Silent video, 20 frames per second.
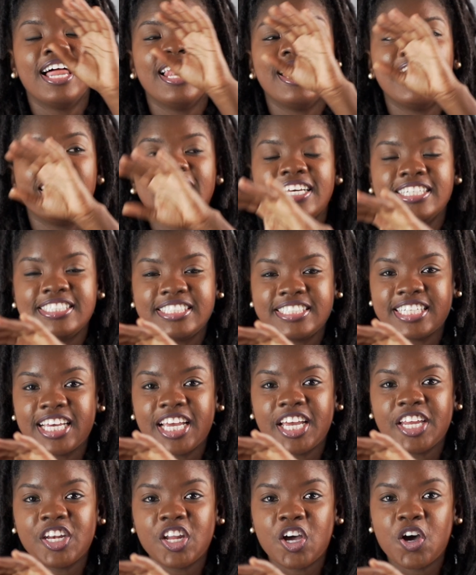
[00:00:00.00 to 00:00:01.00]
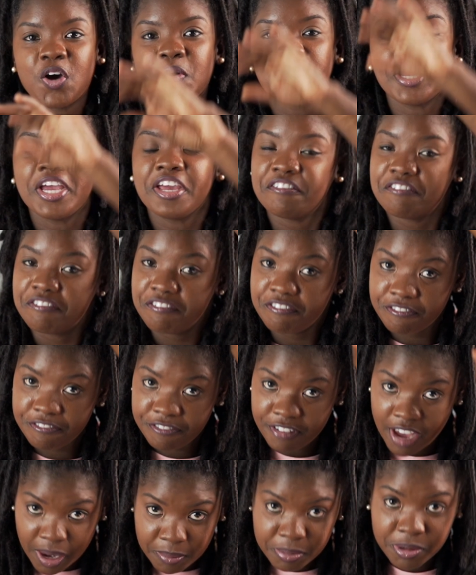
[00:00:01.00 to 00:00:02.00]
Let's say now in
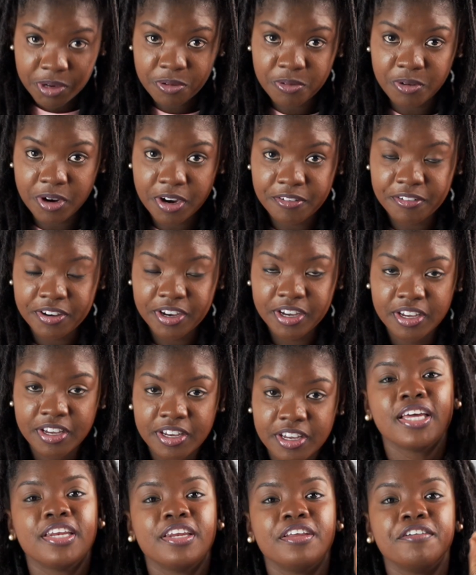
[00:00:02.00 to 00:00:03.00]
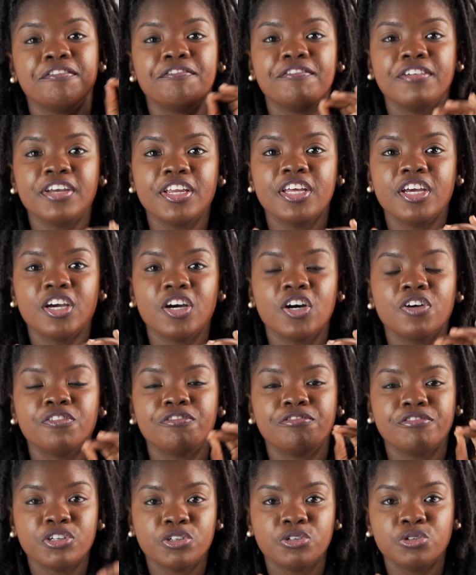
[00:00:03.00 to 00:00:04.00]
February, the video
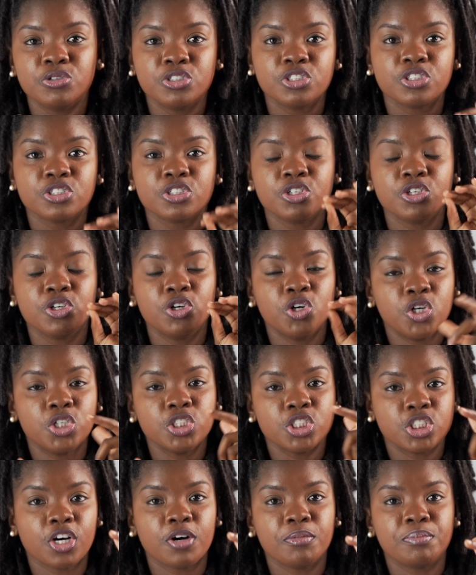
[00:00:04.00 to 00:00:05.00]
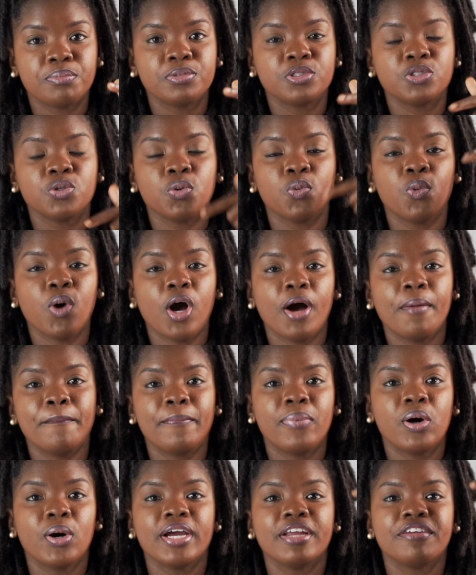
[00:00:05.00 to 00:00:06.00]
views goes up to
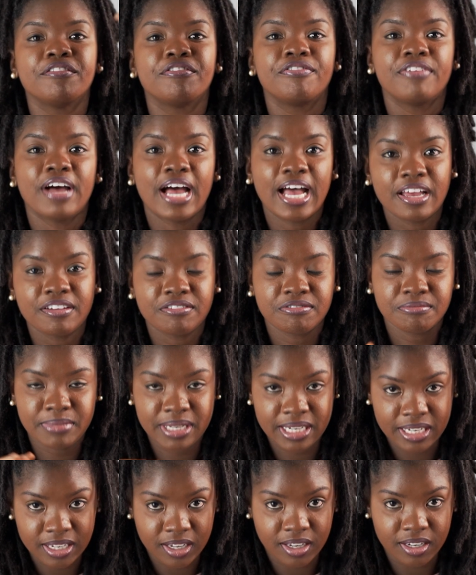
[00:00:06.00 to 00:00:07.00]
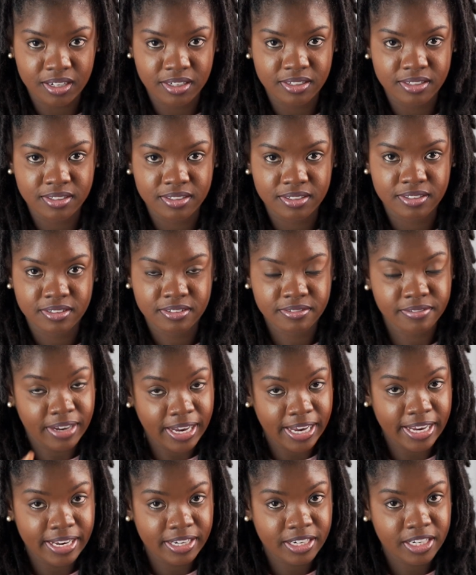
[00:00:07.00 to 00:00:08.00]
1.5 million,
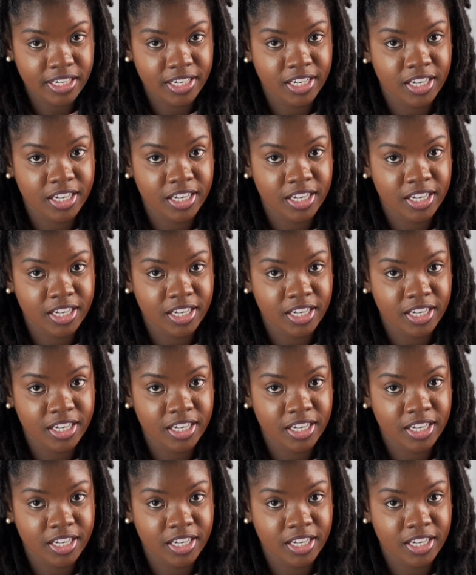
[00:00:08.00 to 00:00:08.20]
right?